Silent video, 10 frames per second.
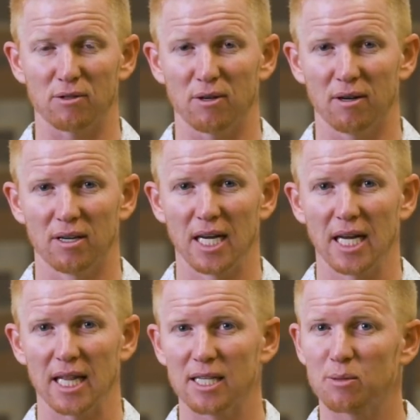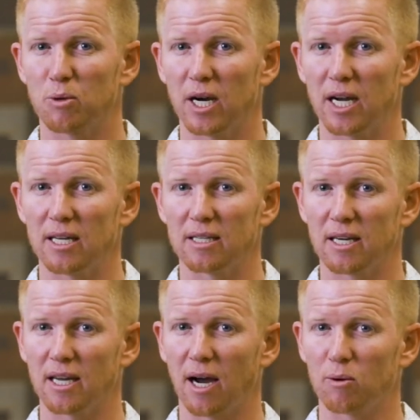So let's pray
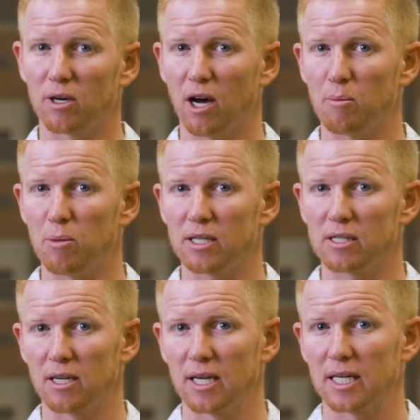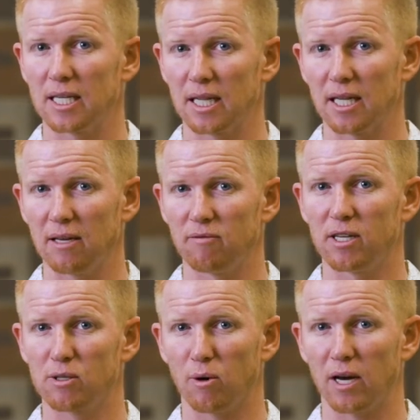that God would help us to live
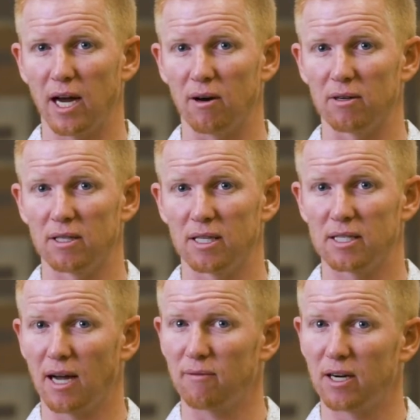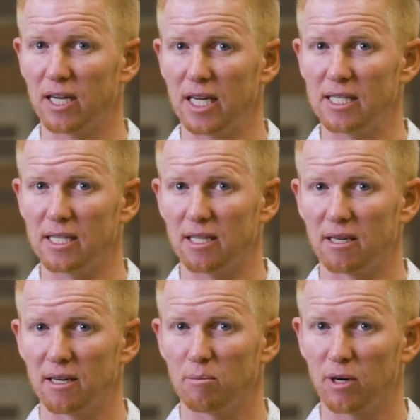this one out. It's not very easy,
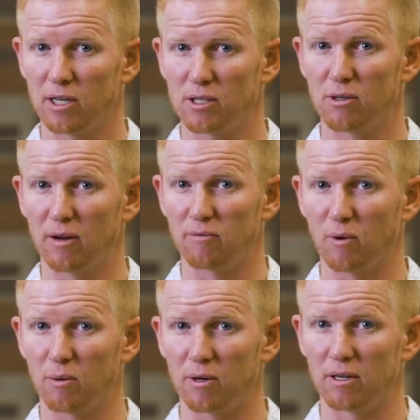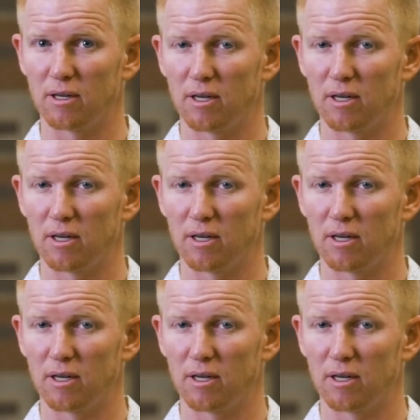but it's straightforward.